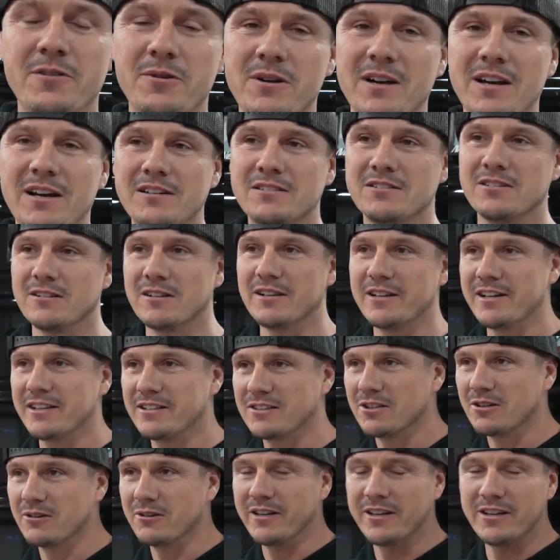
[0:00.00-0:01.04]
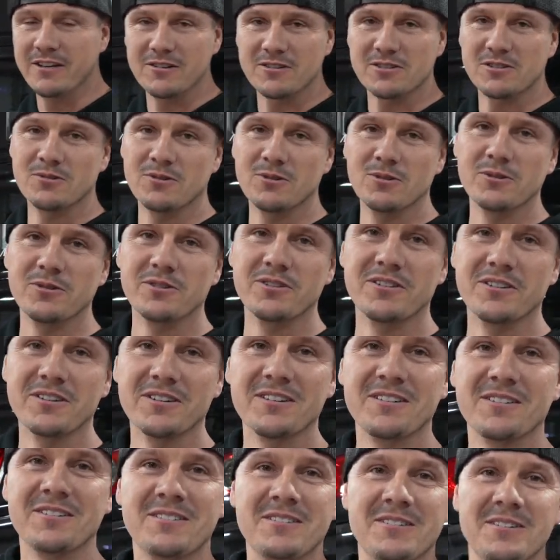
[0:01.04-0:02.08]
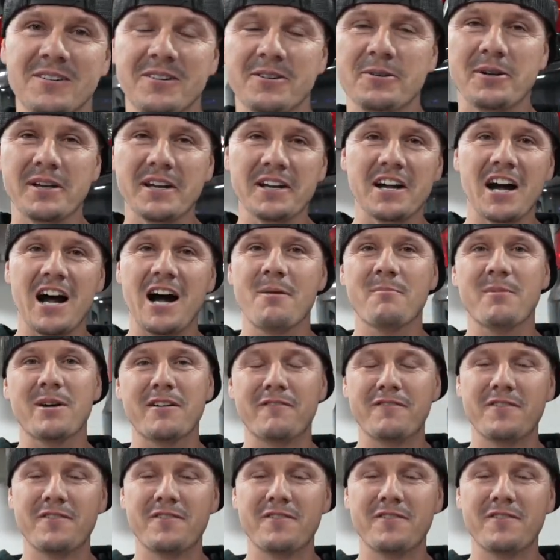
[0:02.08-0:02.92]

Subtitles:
you guys are like 30 years or older, you can comment.